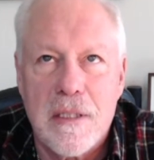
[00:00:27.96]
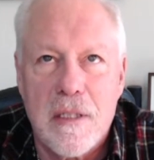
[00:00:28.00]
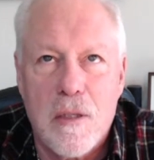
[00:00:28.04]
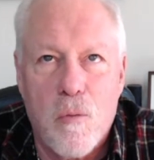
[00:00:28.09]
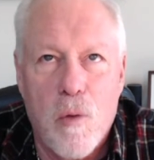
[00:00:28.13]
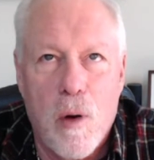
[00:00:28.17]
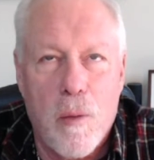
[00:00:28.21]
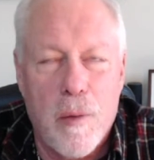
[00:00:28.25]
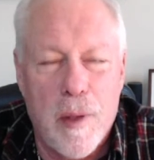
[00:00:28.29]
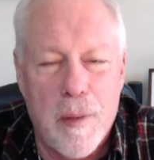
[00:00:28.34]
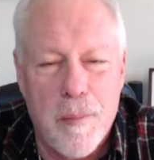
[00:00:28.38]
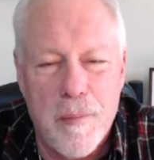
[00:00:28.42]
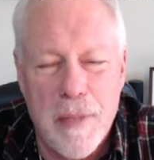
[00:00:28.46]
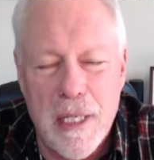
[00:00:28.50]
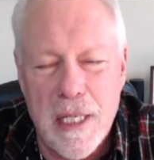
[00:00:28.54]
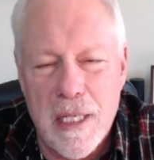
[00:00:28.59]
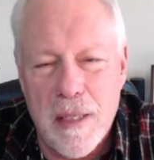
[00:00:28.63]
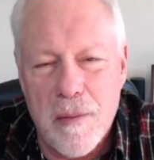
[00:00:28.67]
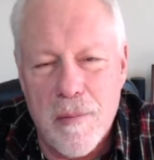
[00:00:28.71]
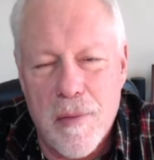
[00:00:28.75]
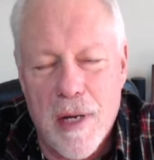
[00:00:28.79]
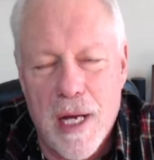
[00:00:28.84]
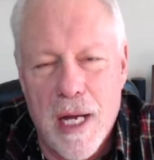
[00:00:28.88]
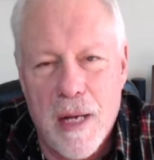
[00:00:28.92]
what we
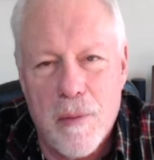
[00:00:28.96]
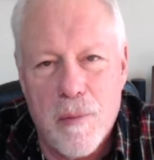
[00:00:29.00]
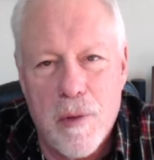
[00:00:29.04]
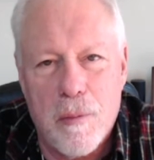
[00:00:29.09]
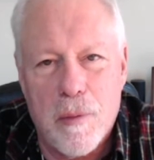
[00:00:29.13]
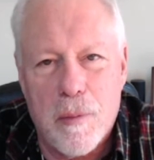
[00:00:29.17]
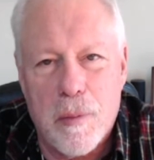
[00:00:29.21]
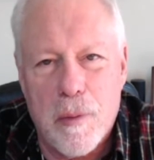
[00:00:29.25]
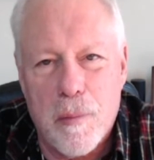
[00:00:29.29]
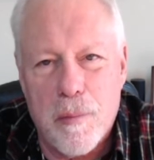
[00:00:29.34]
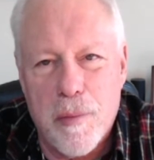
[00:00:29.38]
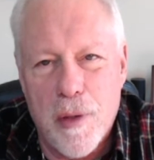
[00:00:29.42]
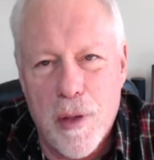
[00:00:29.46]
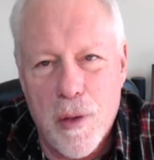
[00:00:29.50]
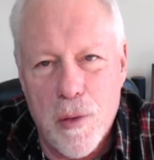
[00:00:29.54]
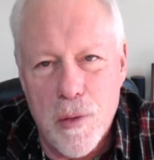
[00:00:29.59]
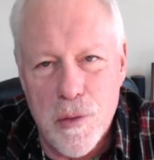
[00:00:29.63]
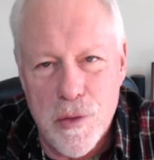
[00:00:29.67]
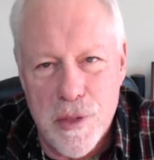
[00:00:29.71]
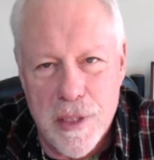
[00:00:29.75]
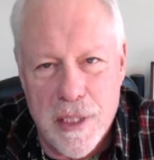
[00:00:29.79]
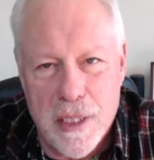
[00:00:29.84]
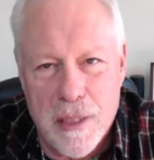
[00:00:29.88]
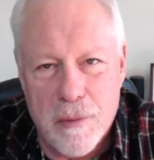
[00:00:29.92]
mean by what we're
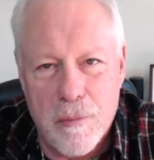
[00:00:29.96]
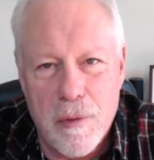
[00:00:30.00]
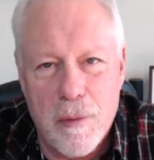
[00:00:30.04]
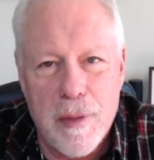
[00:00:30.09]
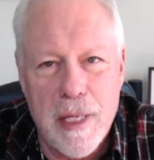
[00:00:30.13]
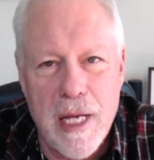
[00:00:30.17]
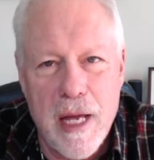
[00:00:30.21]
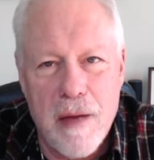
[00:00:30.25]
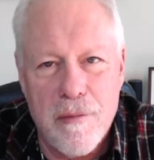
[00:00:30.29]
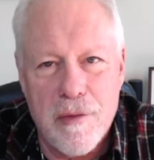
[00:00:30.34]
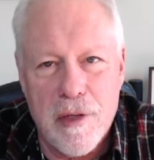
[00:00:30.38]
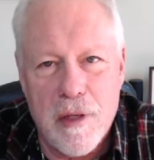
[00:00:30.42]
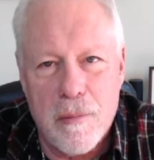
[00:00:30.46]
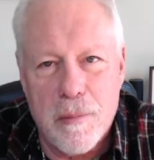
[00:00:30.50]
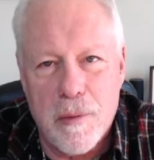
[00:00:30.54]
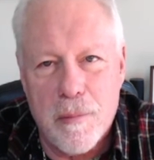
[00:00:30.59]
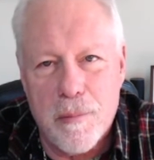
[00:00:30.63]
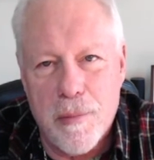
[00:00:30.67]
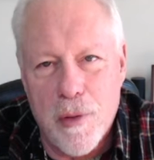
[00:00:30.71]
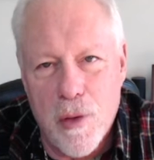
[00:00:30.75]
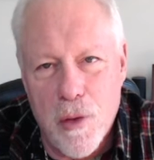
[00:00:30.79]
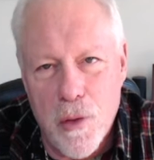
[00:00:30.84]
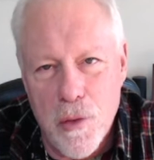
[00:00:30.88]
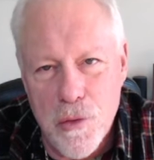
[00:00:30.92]
proposing, what we have in our
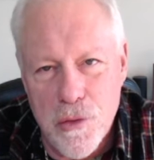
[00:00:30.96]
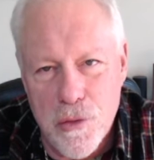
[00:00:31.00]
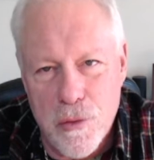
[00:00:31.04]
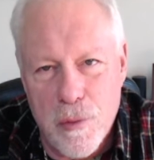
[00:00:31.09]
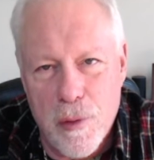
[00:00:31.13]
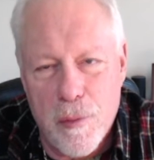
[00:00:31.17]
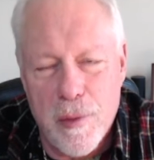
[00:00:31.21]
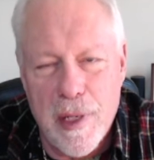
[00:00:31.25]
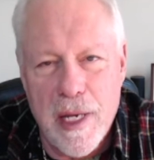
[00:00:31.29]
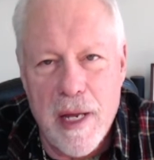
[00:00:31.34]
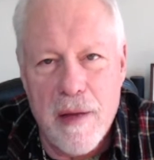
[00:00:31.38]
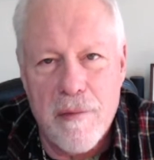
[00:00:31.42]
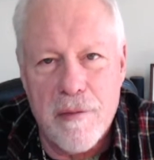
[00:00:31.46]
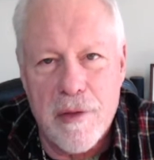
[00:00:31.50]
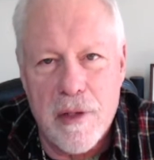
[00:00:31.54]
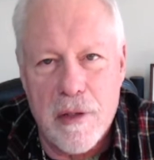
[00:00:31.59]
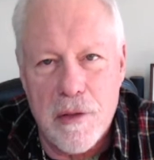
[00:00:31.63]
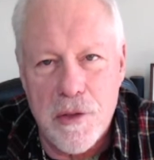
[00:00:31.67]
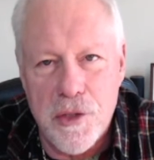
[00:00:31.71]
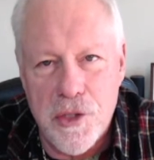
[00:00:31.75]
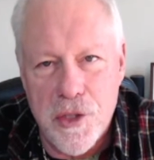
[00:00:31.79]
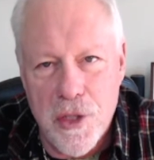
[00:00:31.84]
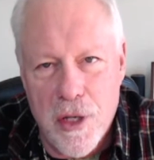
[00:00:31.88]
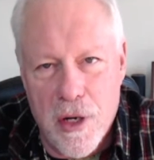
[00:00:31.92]
proposal, what we have in our
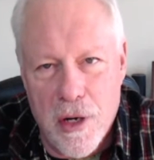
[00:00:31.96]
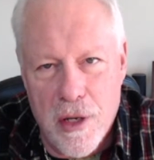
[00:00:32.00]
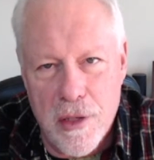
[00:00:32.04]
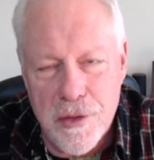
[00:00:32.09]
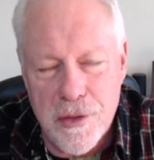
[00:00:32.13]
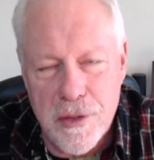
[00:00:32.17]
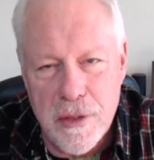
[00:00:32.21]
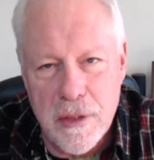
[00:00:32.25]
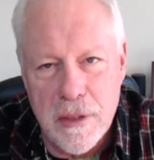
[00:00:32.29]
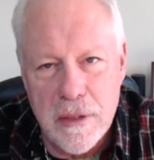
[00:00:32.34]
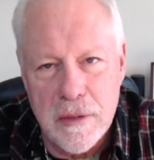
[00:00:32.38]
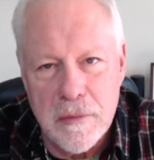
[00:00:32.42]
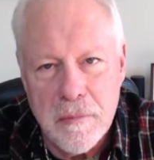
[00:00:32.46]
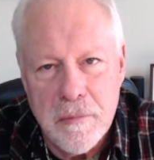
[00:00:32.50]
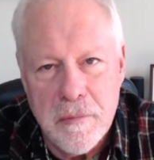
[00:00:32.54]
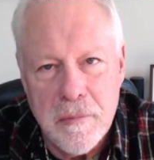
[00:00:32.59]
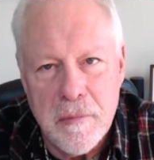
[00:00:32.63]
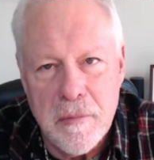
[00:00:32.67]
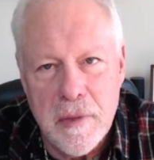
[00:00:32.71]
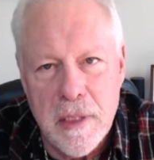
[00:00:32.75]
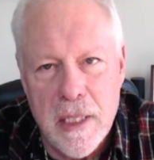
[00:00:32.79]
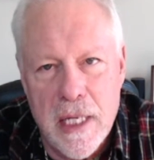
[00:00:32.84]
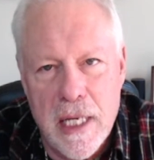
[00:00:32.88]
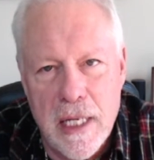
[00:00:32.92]
charts.
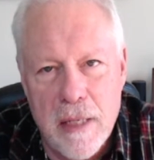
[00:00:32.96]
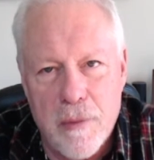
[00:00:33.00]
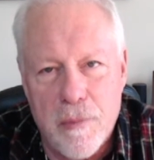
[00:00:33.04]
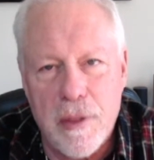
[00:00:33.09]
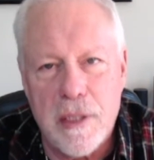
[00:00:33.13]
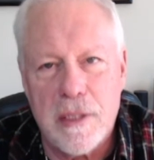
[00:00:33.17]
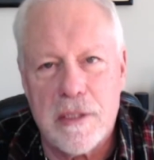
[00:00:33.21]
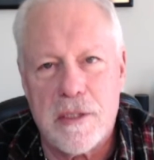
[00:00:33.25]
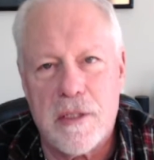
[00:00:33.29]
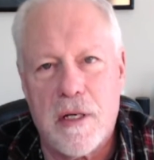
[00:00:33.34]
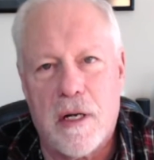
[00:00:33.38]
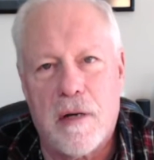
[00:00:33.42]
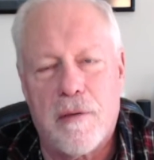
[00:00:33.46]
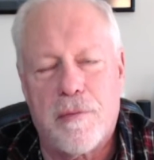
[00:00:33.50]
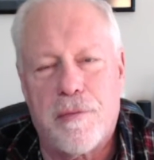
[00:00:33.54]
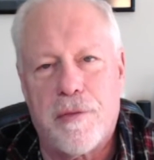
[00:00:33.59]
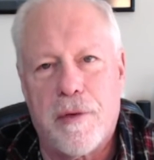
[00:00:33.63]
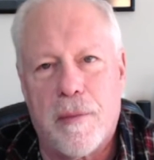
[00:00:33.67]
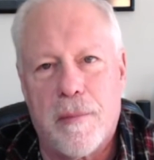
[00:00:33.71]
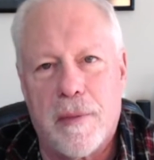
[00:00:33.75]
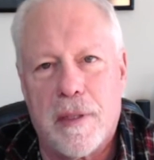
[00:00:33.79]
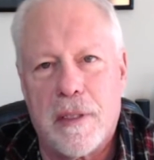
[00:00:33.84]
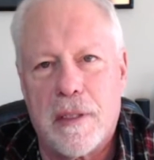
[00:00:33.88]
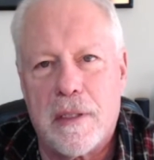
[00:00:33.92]
And it really started
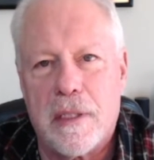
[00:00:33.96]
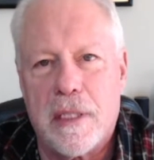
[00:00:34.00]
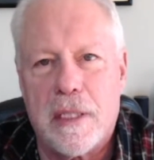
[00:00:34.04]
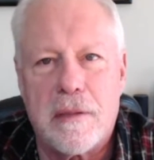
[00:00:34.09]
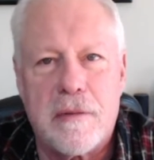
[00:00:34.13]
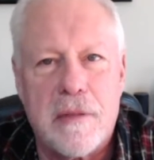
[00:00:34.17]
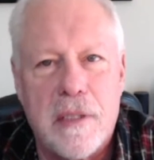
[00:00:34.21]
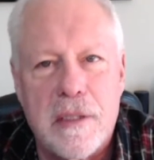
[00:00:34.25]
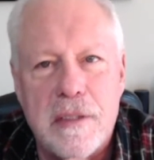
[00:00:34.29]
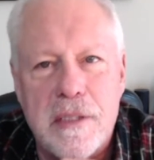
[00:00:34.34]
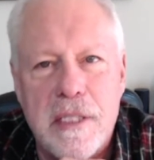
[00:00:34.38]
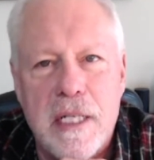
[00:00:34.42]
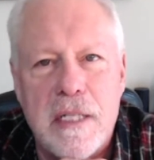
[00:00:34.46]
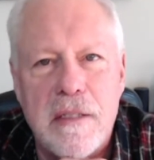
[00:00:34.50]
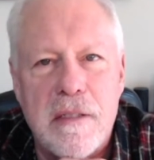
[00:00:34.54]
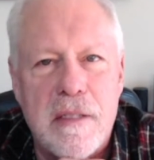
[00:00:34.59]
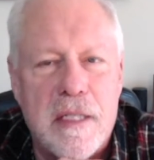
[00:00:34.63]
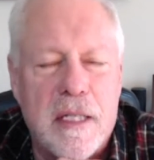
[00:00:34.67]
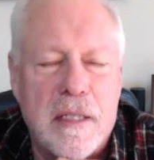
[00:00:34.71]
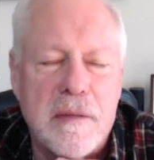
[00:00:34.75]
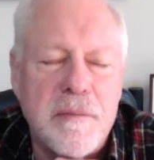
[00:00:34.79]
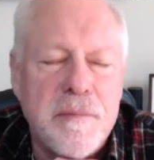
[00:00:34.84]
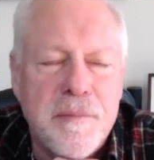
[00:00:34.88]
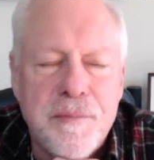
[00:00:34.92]
from a sense
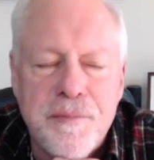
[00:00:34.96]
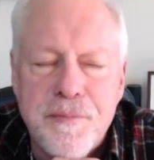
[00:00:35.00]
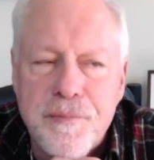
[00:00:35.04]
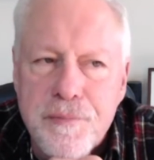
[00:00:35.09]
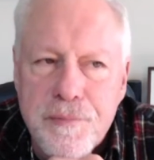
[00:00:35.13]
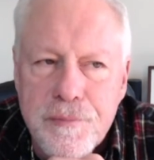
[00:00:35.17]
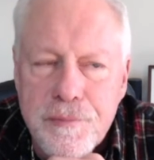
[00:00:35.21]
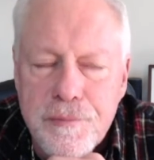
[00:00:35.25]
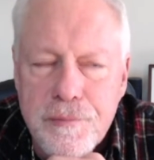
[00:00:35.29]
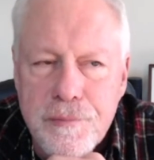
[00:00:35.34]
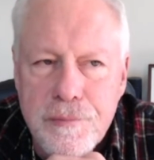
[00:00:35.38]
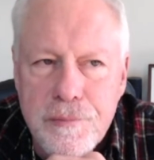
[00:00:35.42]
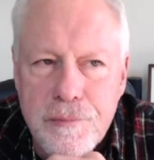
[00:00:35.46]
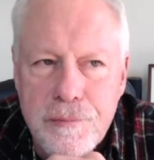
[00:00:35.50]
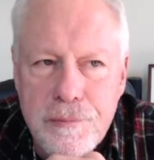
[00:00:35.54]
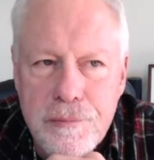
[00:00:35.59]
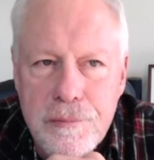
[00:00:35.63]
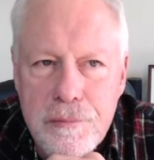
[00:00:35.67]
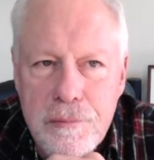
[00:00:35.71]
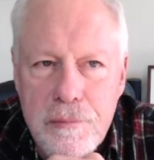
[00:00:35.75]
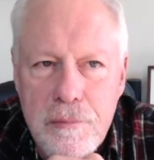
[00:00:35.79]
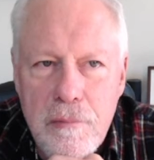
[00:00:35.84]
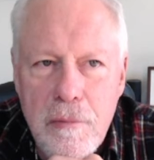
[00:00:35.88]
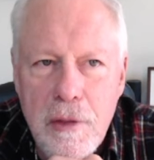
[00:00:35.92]
that
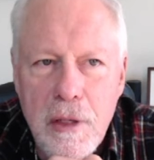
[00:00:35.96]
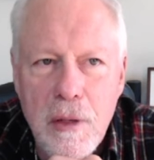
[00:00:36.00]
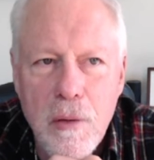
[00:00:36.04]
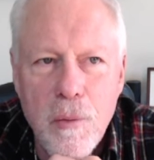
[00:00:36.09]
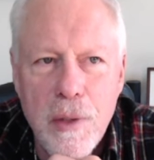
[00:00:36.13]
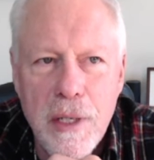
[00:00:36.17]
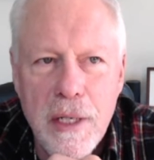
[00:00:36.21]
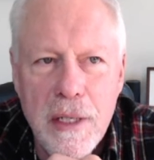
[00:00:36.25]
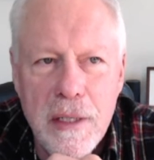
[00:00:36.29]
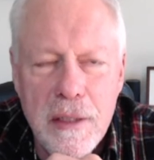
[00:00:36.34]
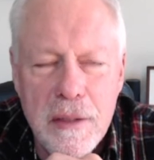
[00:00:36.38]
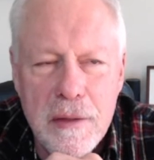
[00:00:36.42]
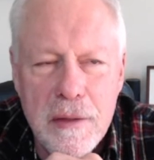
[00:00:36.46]
when